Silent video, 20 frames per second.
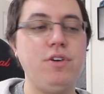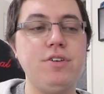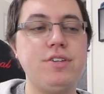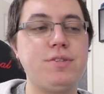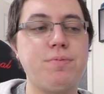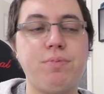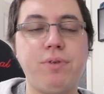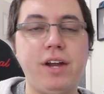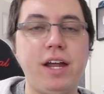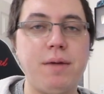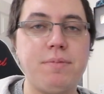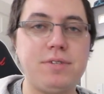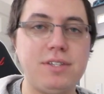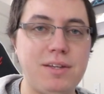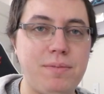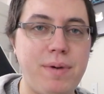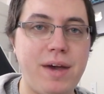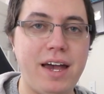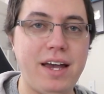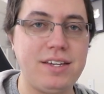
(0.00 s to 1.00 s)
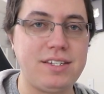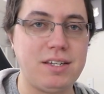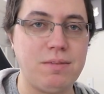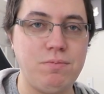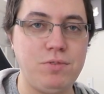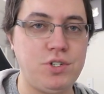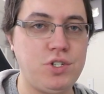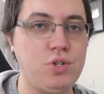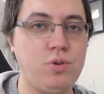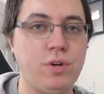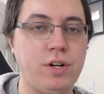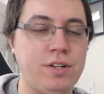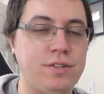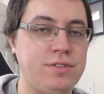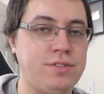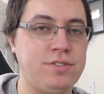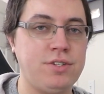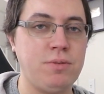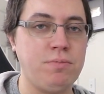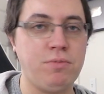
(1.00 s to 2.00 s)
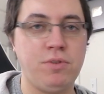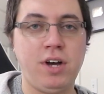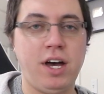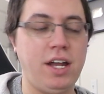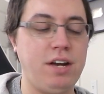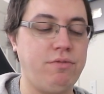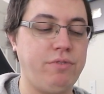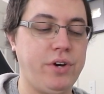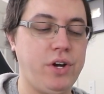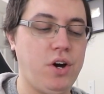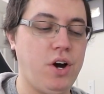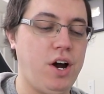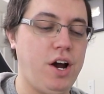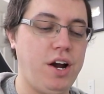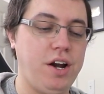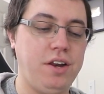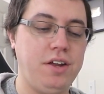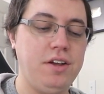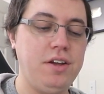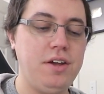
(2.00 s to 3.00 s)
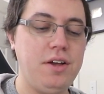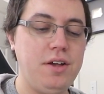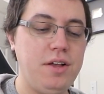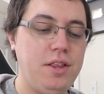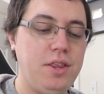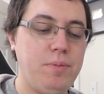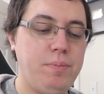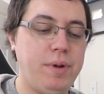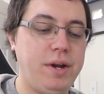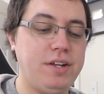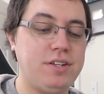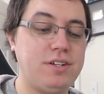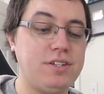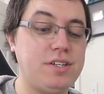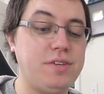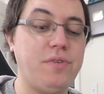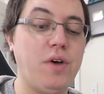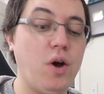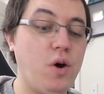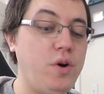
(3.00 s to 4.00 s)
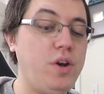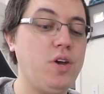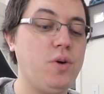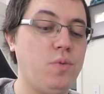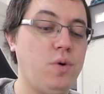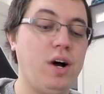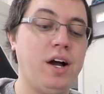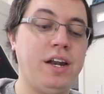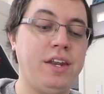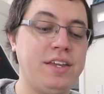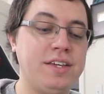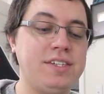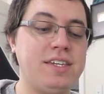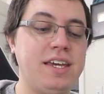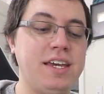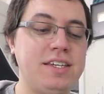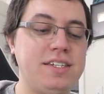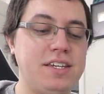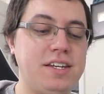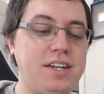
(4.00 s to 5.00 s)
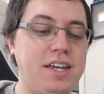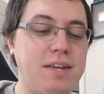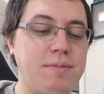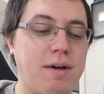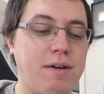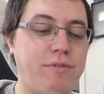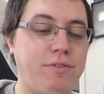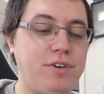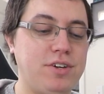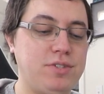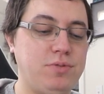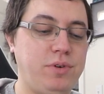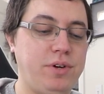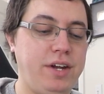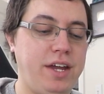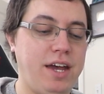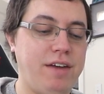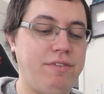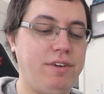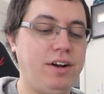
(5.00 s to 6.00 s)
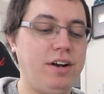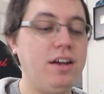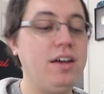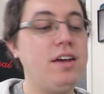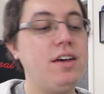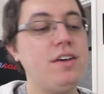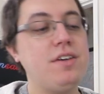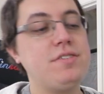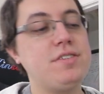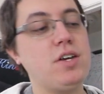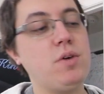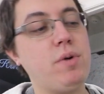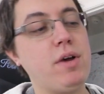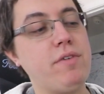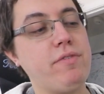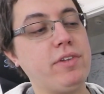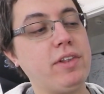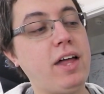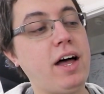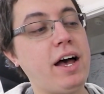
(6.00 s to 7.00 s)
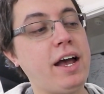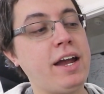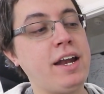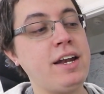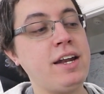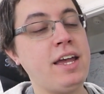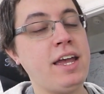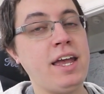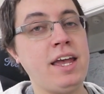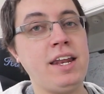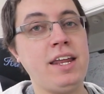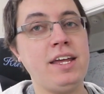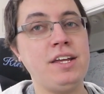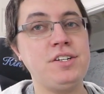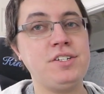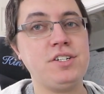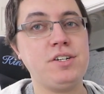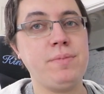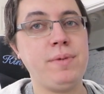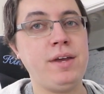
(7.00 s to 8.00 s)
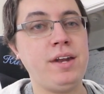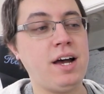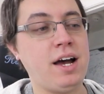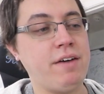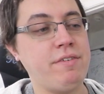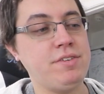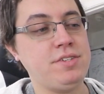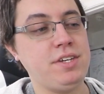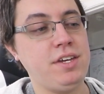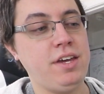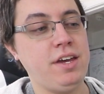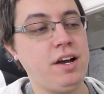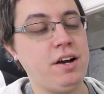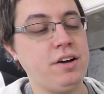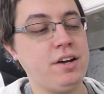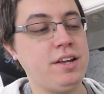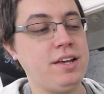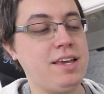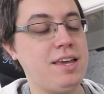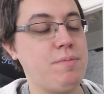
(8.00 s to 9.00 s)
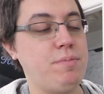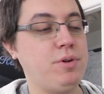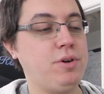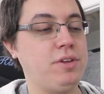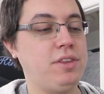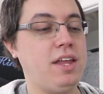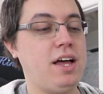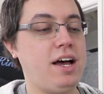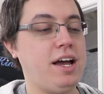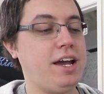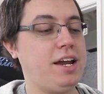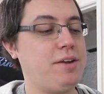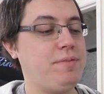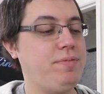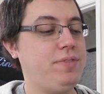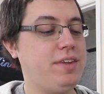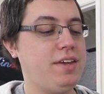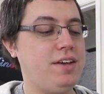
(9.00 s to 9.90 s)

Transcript: used preamps in the past, I'm sure, in some kind of regard, but in terms of owning one, this is indeed my first one ever. So we have a line and instrument. Obviously, I'm gonna keep it on line.